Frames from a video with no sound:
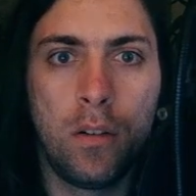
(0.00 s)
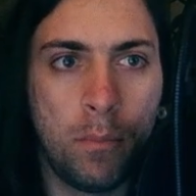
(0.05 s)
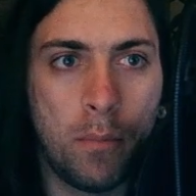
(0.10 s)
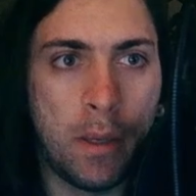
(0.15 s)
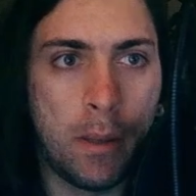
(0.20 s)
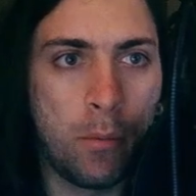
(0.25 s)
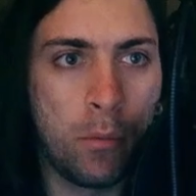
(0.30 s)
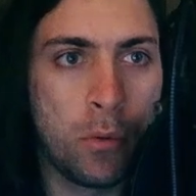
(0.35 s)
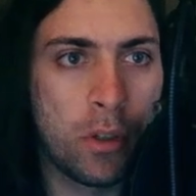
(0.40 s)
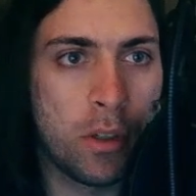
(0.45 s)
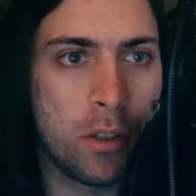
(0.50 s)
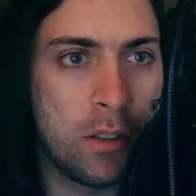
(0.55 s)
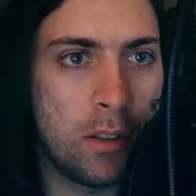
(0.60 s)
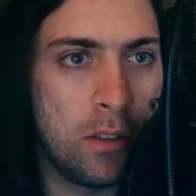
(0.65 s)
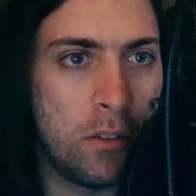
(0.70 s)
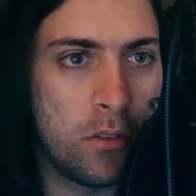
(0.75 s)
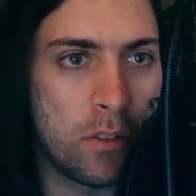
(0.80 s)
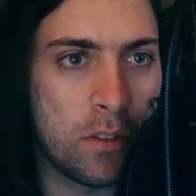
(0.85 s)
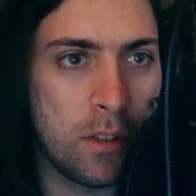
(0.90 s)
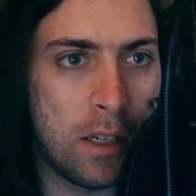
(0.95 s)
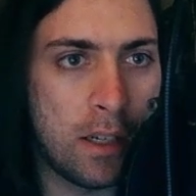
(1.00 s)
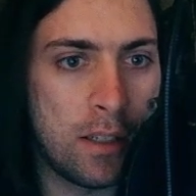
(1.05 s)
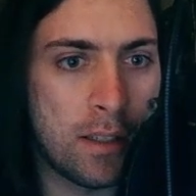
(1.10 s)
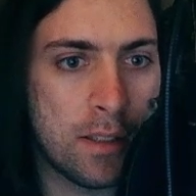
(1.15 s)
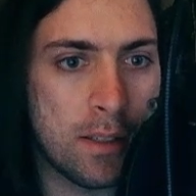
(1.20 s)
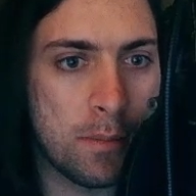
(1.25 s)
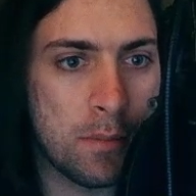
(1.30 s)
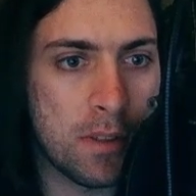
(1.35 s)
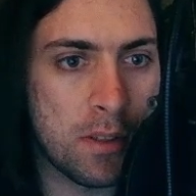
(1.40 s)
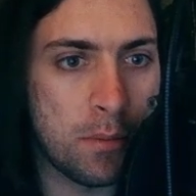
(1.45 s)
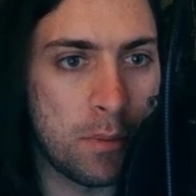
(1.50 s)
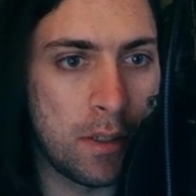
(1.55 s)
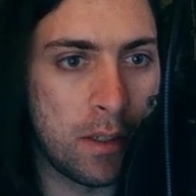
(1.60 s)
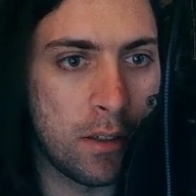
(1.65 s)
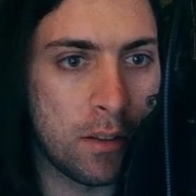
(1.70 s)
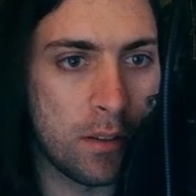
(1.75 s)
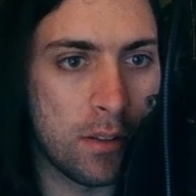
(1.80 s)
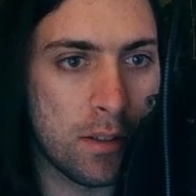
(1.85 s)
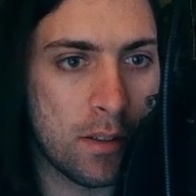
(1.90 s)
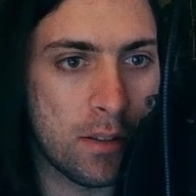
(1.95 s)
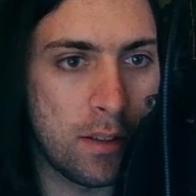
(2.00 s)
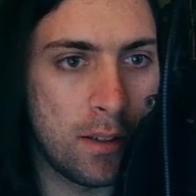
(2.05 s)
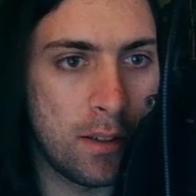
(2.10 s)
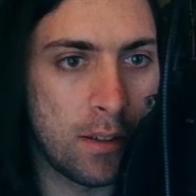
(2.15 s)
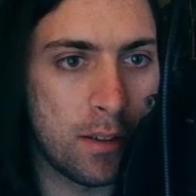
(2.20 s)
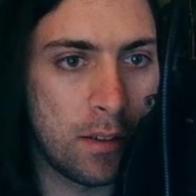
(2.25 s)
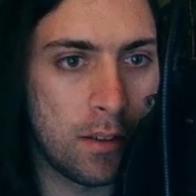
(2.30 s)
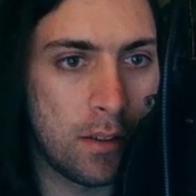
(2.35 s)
Maybe we could even dial in some swing on this thing.